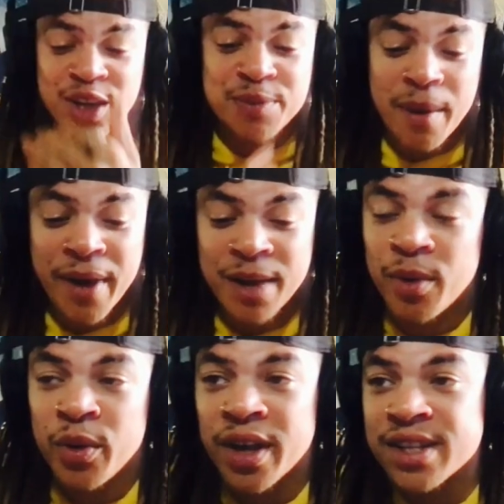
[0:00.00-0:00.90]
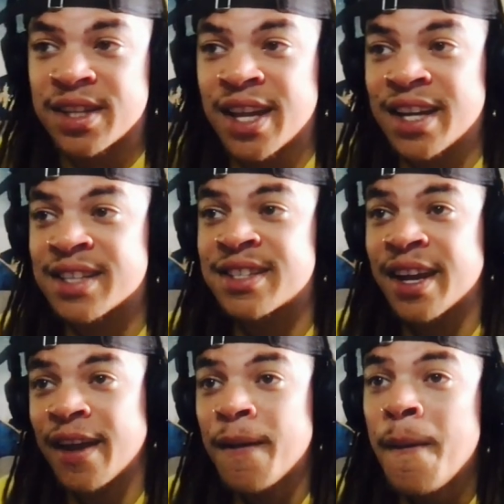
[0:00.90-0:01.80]
my mind, but we'll get to that in a
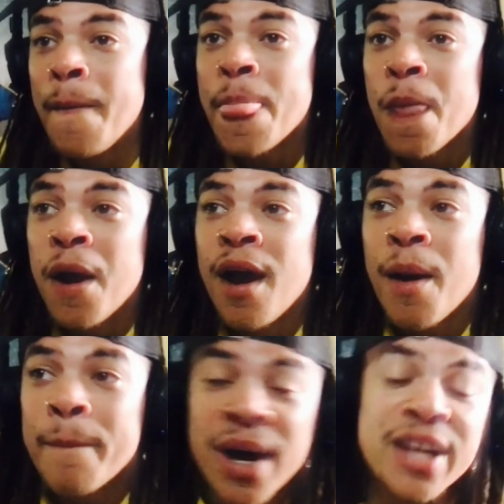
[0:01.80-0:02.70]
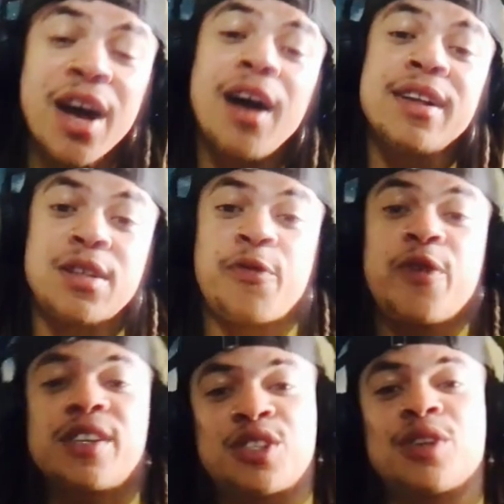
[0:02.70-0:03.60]
second. But y'all, it's
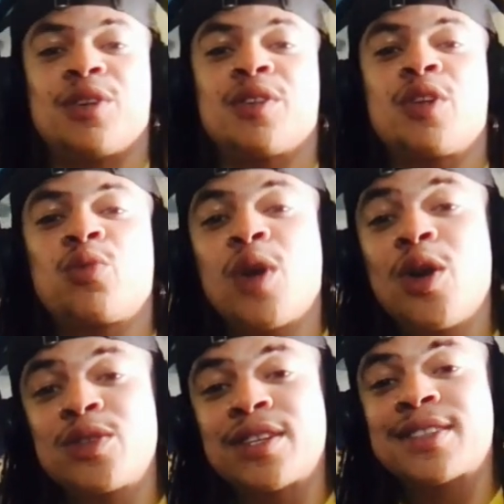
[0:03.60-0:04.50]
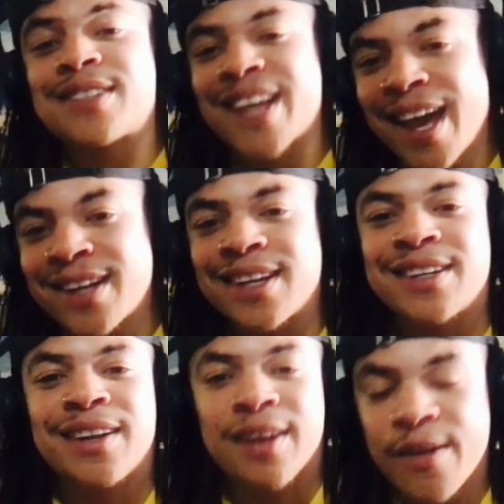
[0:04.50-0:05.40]
official. The road to Stand and
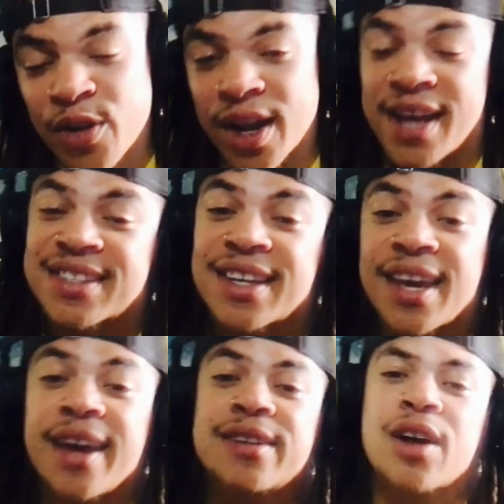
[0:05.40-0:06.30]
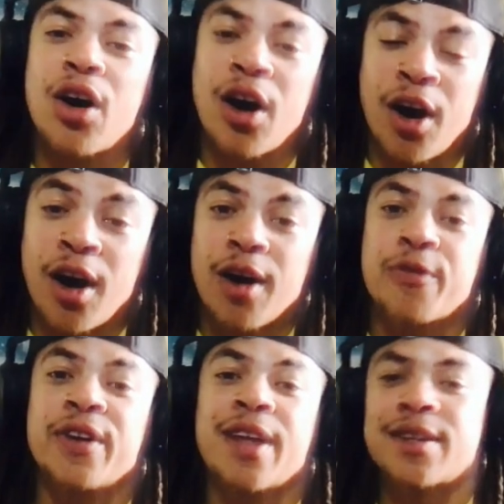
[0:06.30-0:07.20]
Deliver has kicked off,
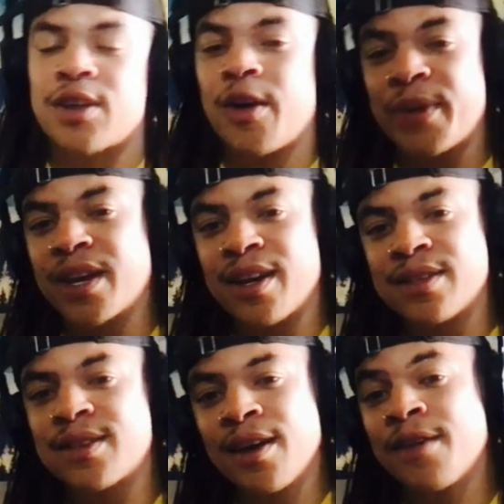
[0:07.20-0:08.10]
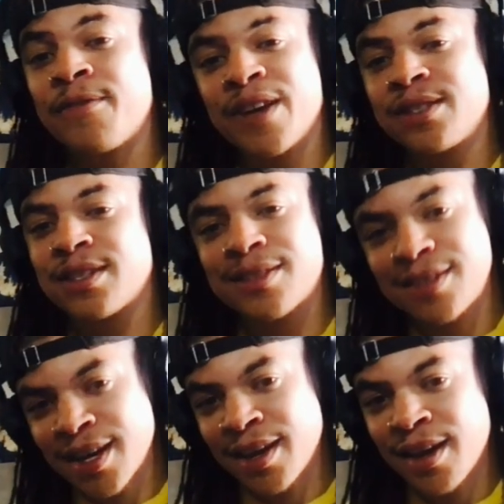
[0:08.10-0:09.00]
and that's all because of Vengeance
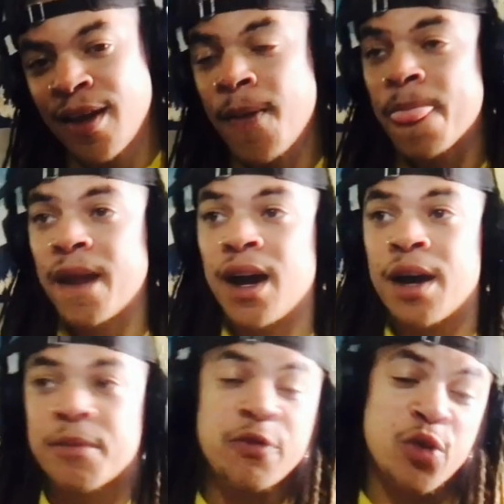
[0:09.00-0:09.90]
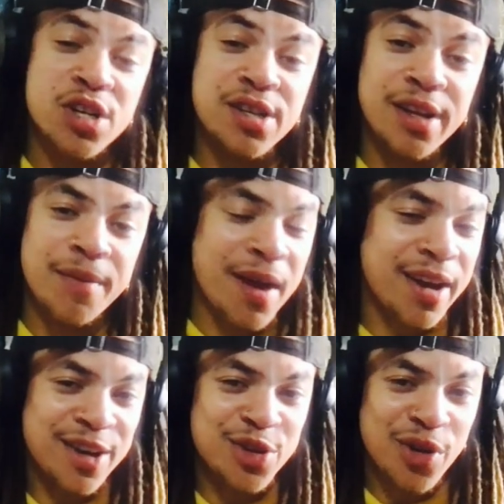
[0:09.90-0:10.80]
Day. Unfortunately, I'm not
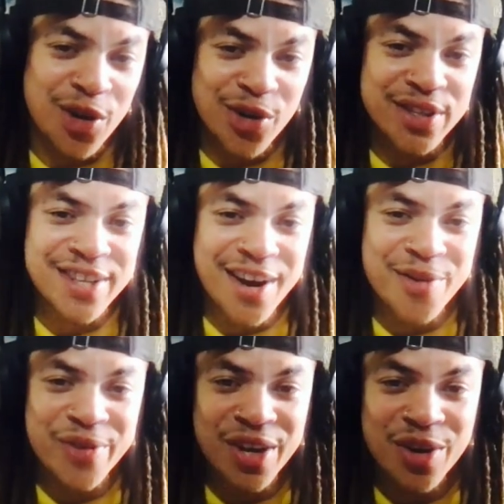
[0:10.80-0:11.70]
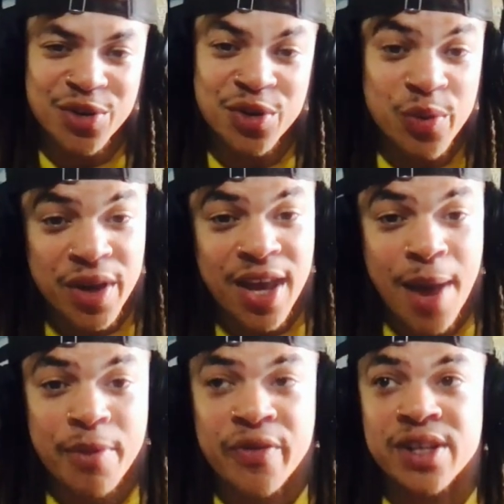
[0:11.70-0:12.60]
going to do a whole entire video doing a
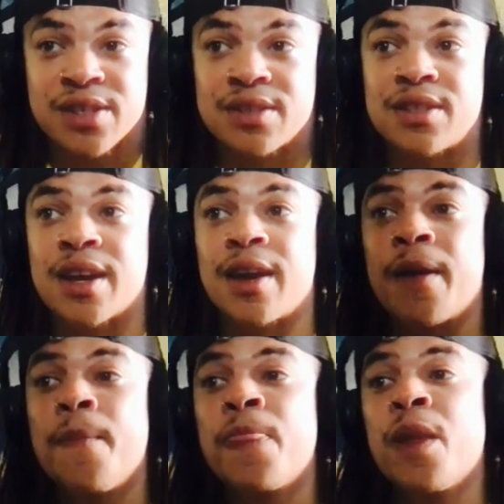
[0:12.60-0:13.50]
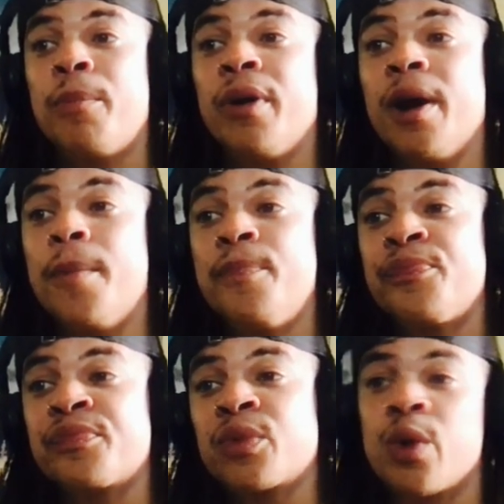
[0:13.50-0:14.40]
recap of Vengeance Day, but
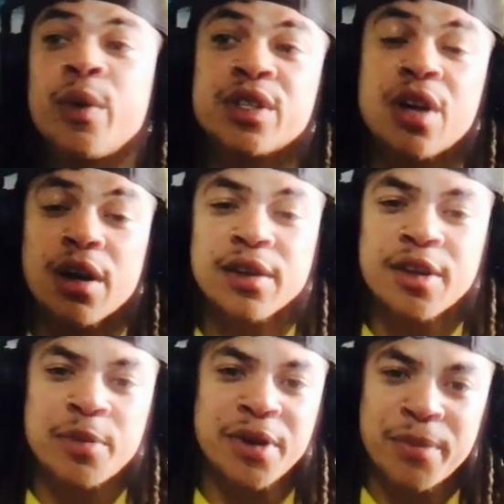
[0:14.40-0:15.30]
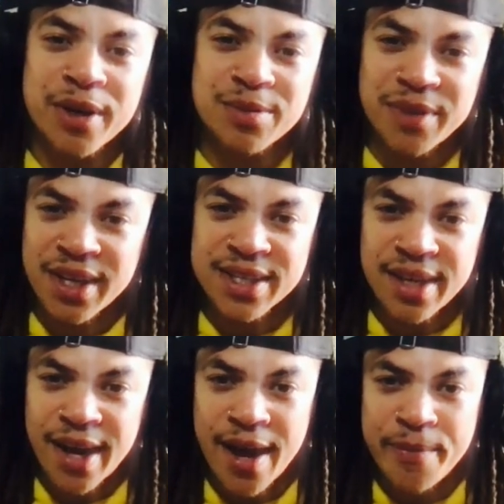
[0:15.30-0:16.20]
we will talk a little bit about some things that
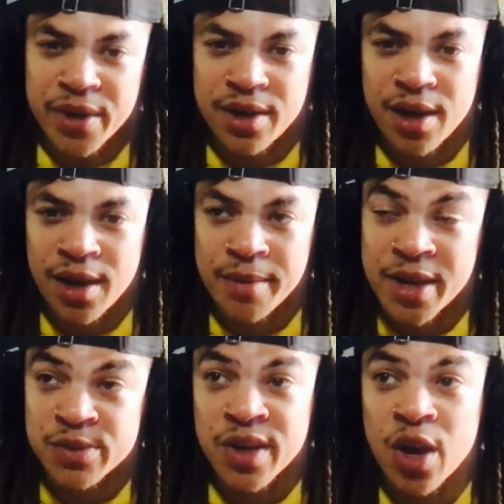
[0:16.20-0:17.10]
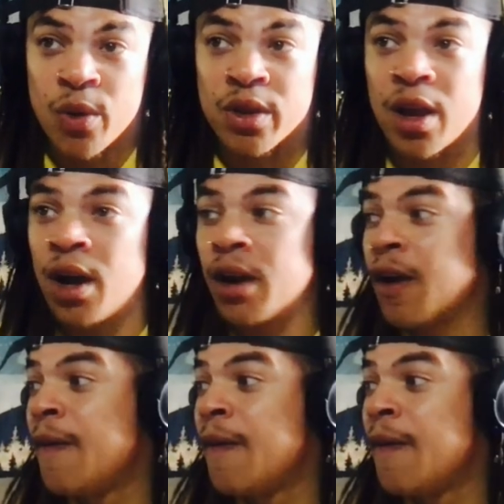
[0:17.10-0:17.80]
happen as we go along.